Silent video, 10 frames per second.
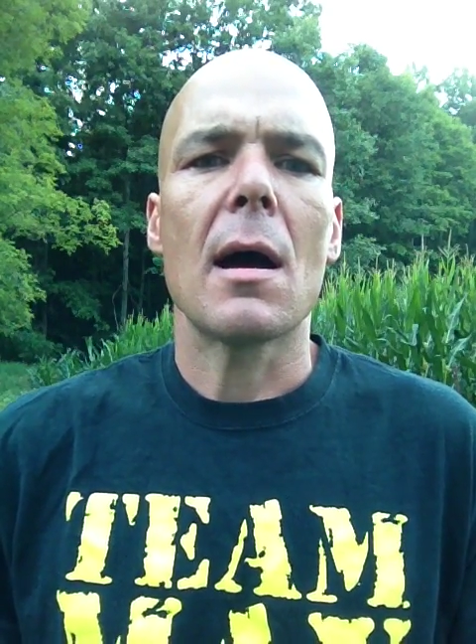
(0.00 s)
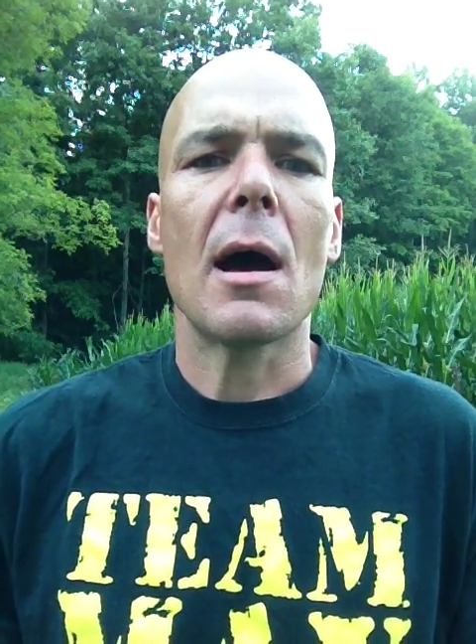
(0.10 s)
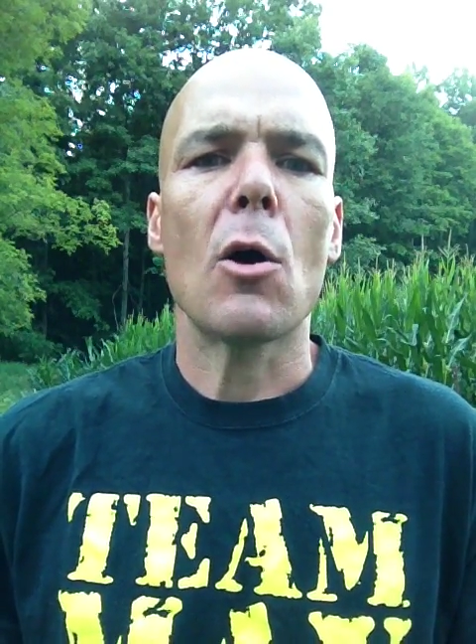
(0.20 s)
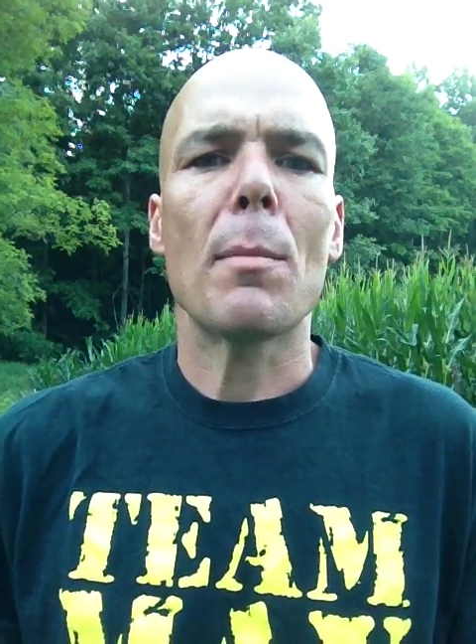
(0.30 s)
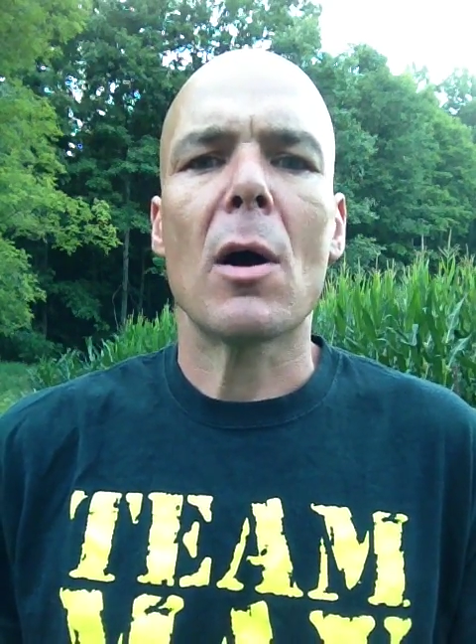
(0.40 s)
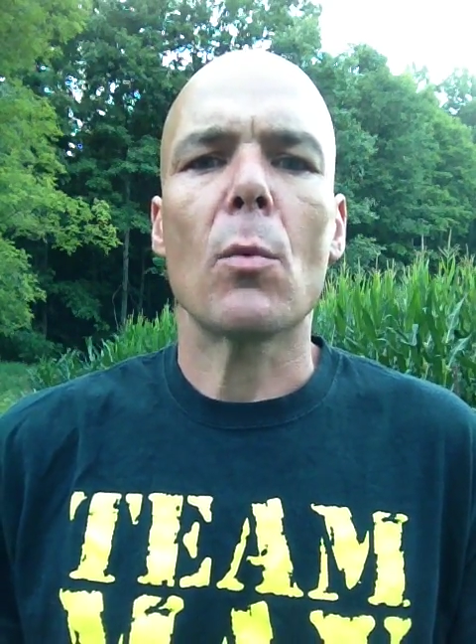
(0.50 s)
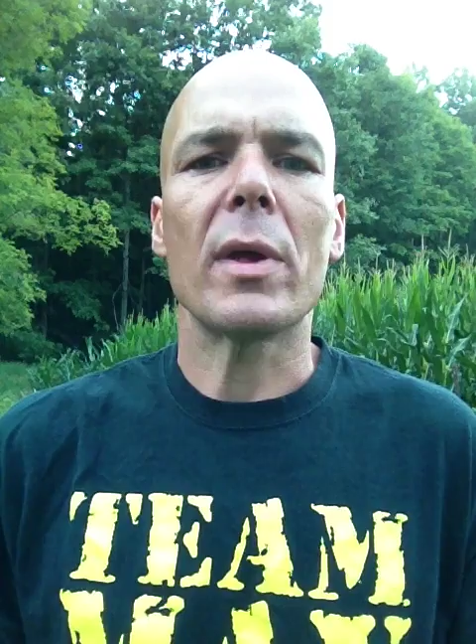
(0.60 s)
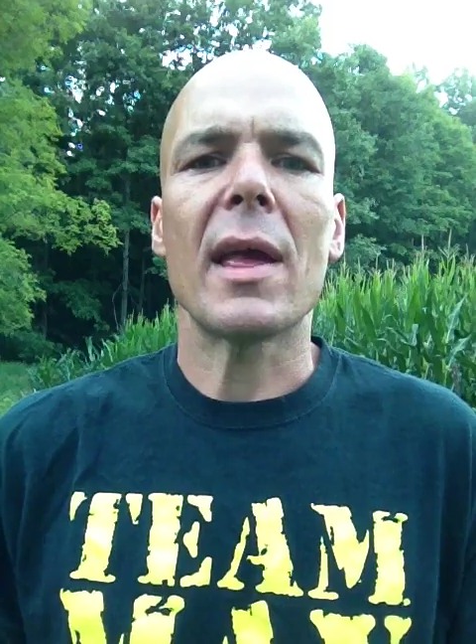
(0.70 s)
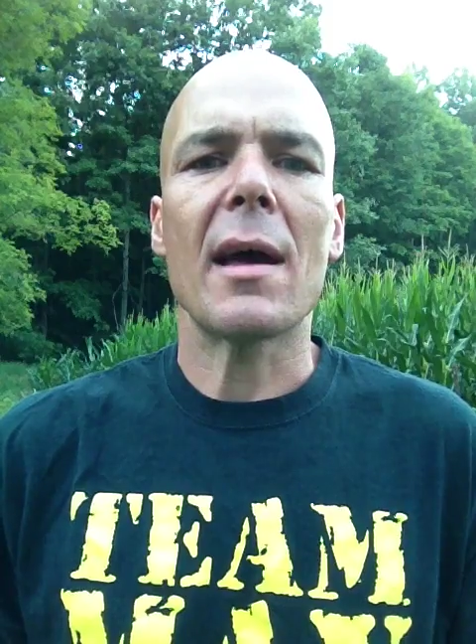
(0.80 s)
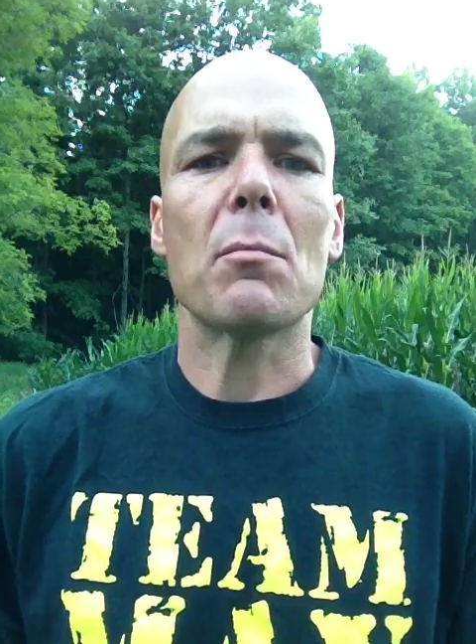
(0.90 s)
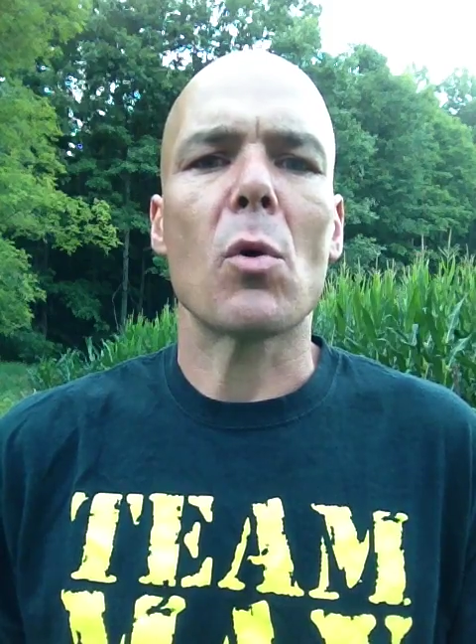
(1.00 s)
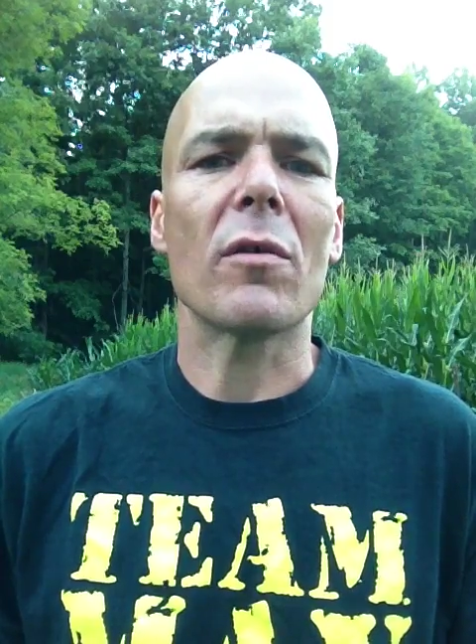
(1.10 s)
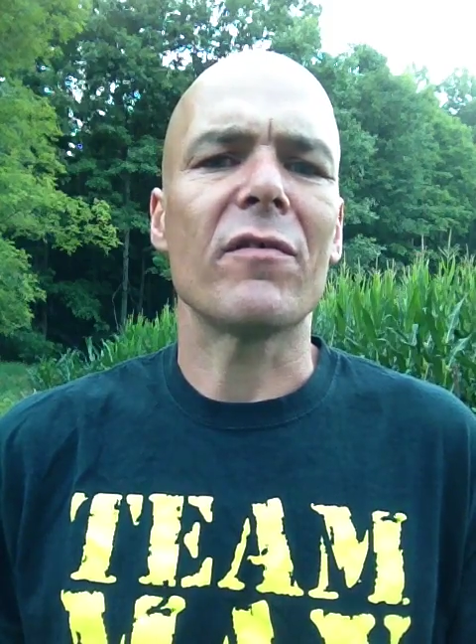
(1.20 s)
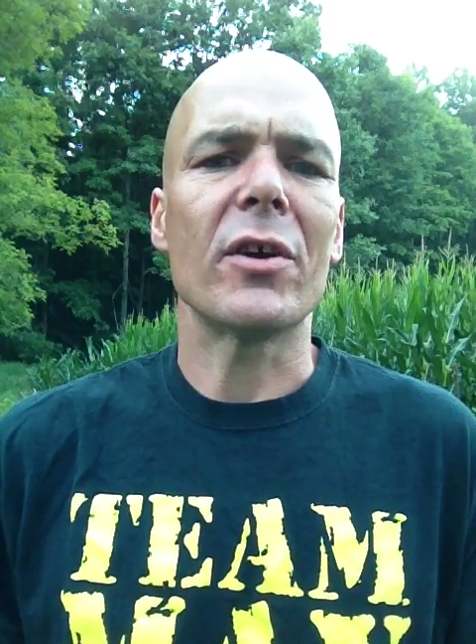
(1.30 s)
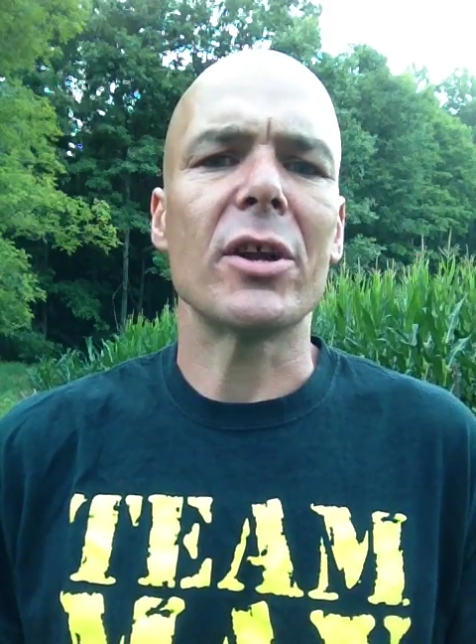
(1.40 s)
How about we have
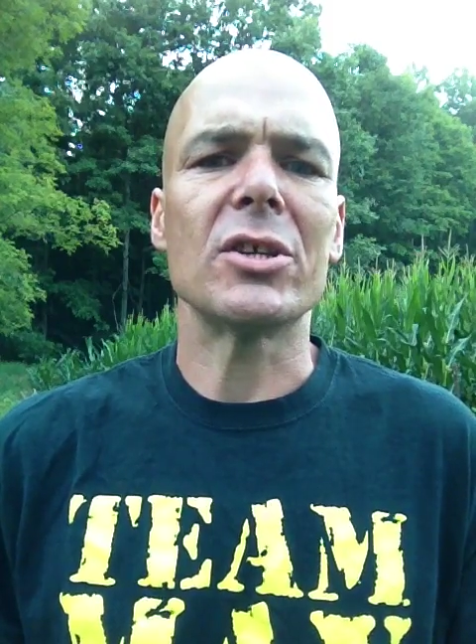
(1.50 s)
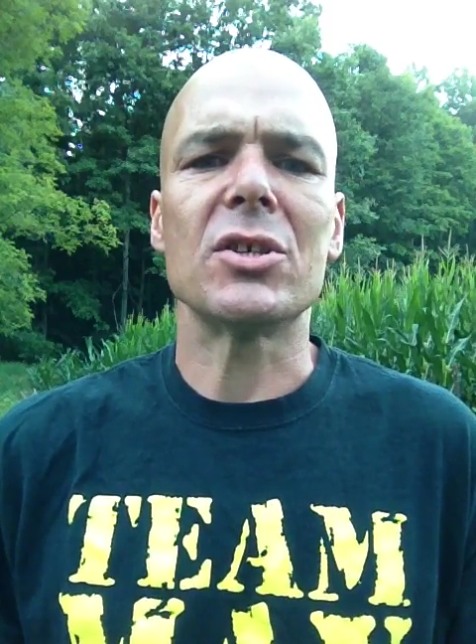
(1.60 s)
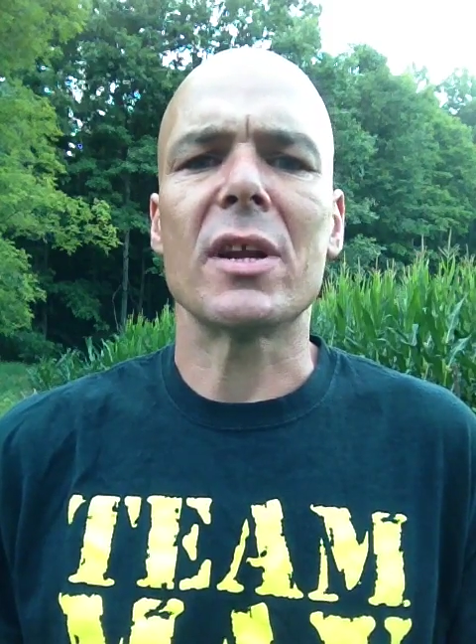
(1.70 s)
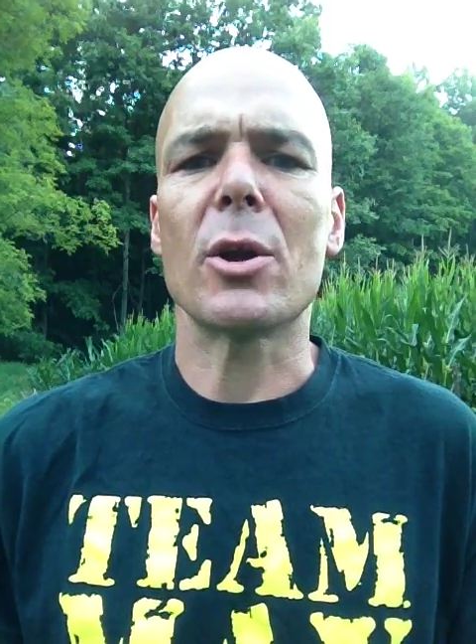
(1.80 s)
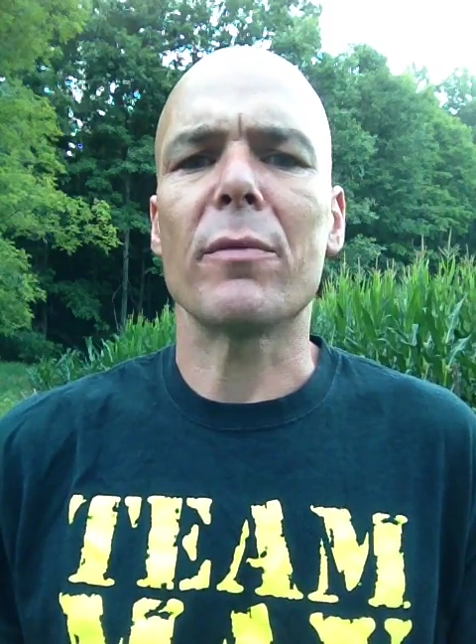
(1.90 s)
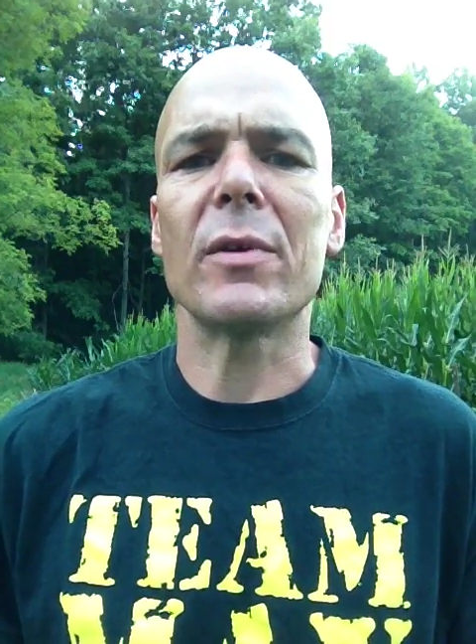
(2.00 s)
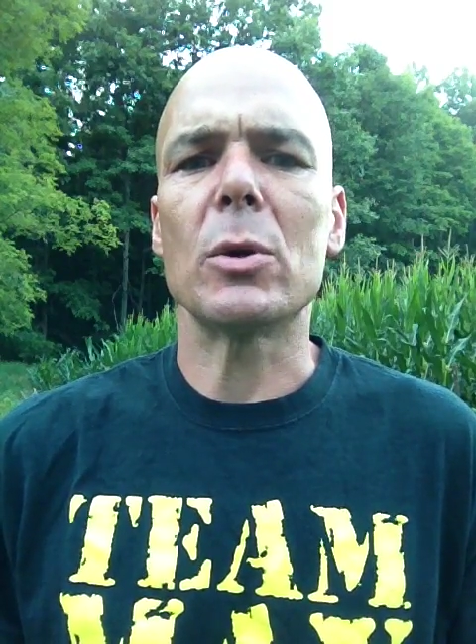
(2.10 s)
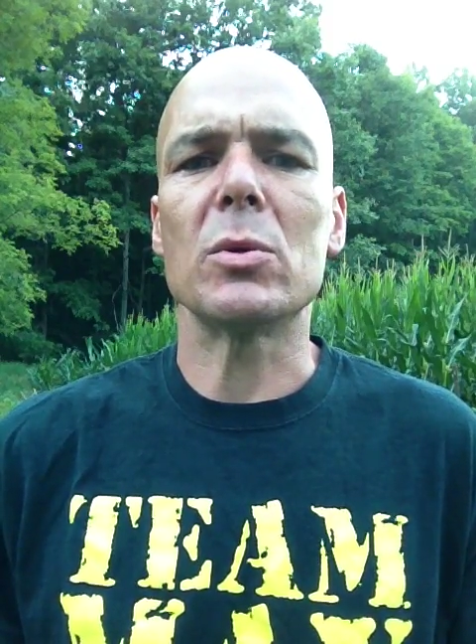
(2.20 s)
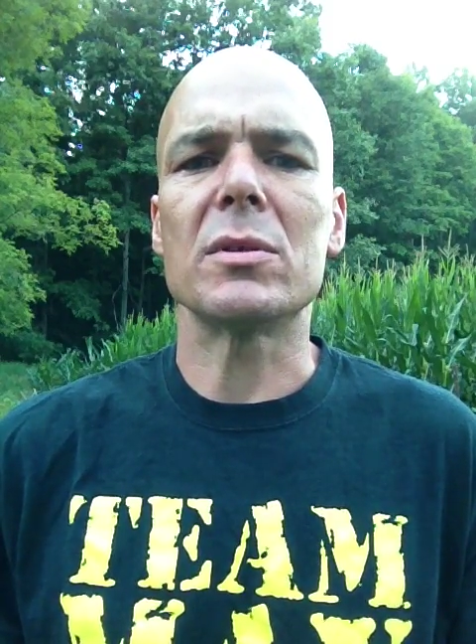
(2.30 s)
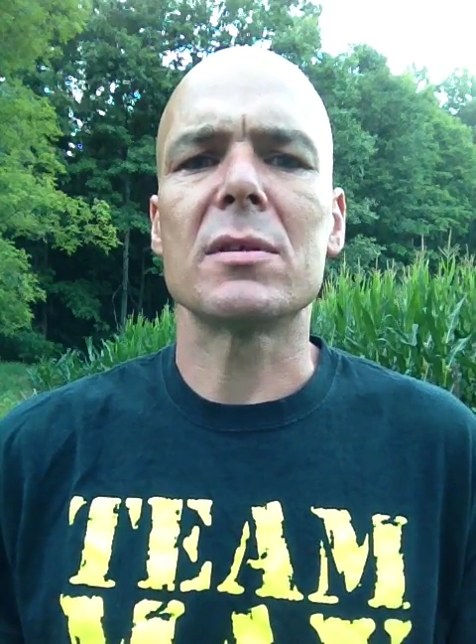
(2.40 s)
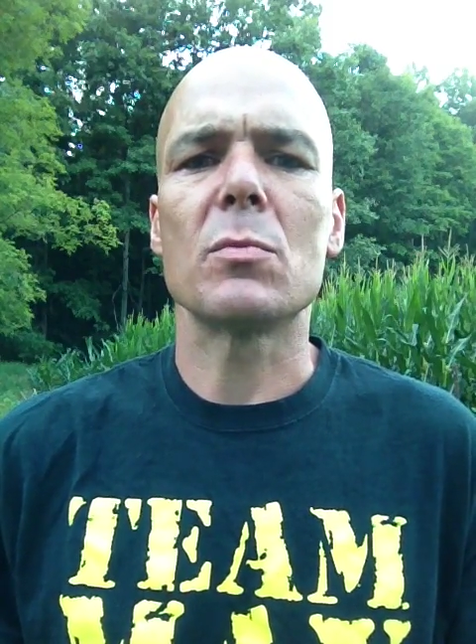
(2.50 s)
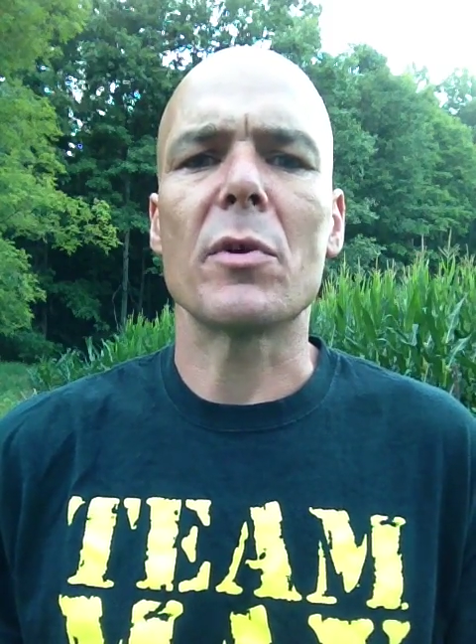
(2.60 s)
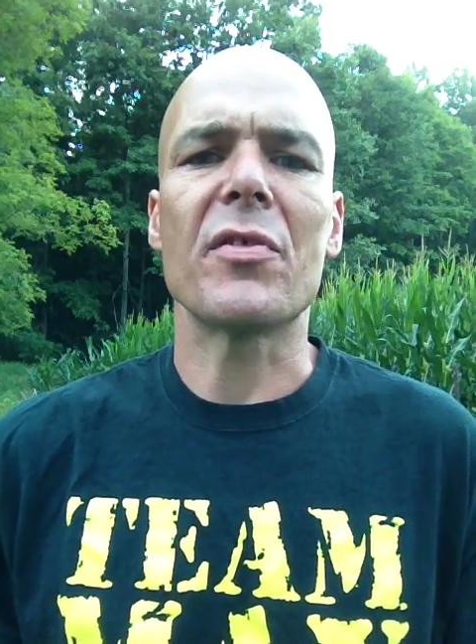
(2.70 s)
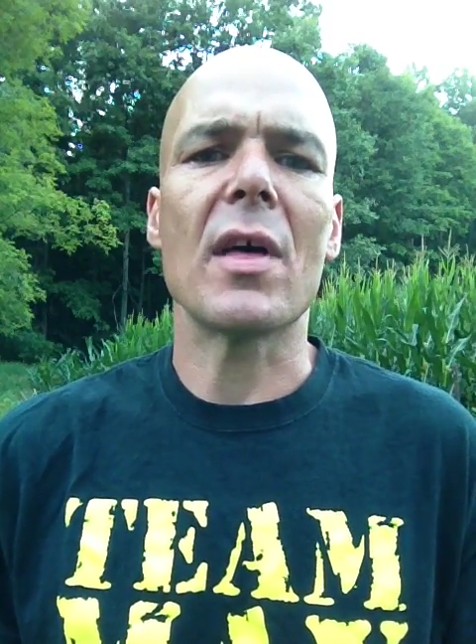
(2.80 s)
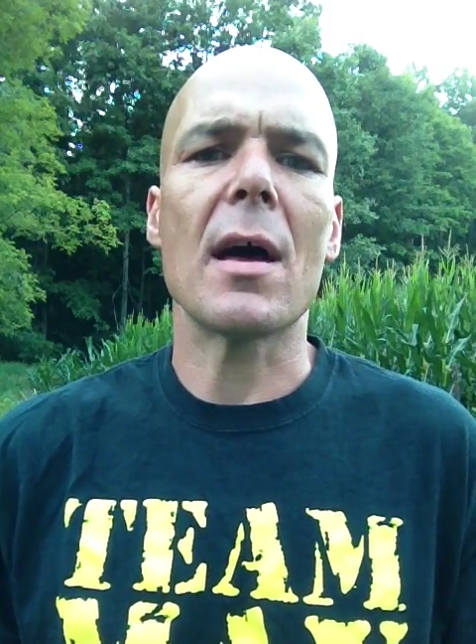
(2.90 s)
more footage and interviews
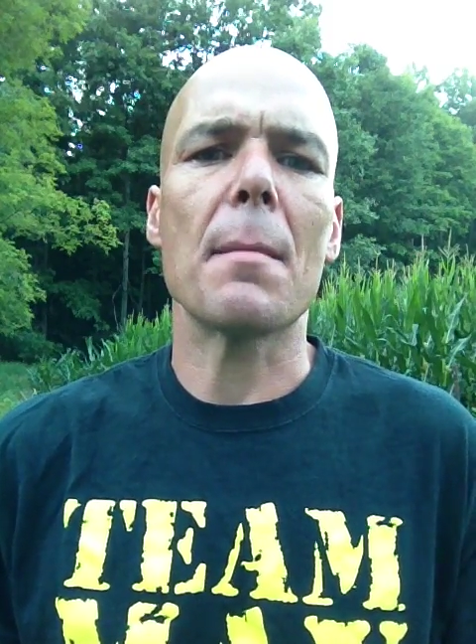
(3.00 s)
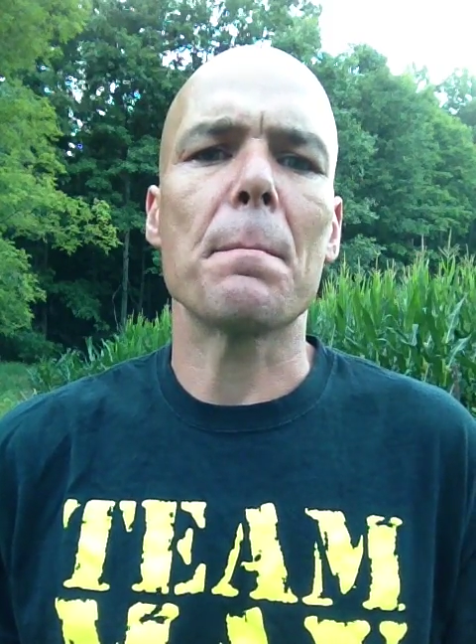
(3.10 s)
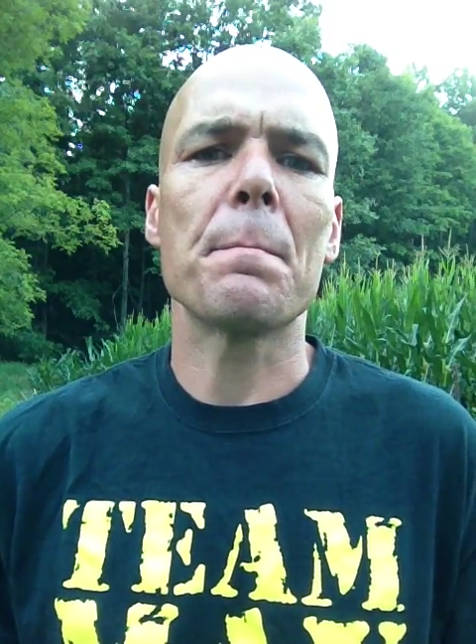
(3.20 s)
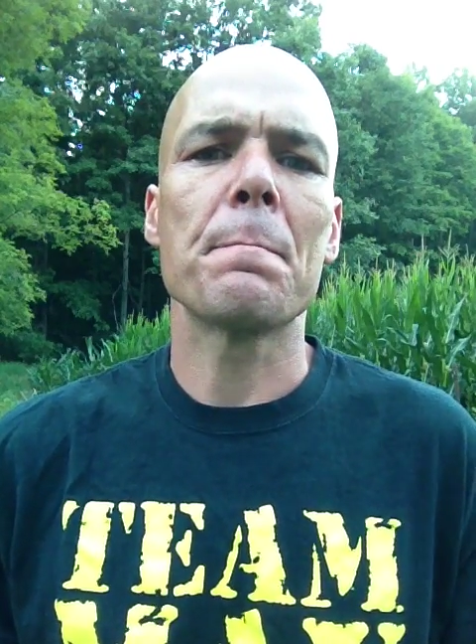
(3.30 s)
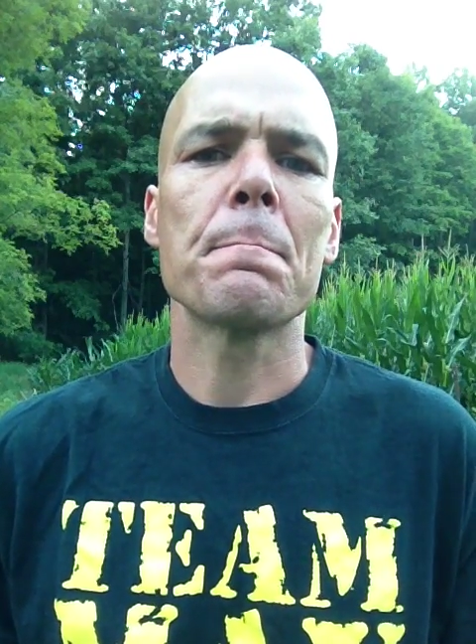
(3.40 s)
with them